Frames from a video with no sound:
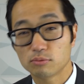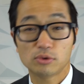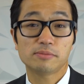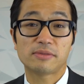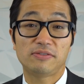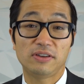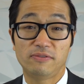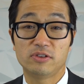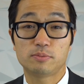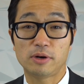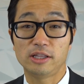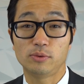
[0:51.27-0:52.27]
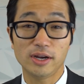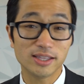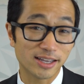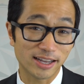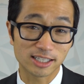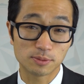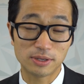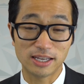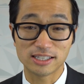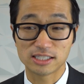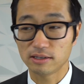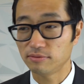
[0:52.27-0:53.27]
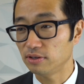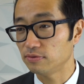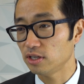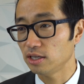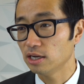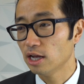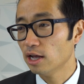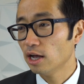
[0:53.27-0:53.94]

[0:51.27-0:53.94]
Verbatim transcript: One of my favorites, by the way, the X P S fifteen.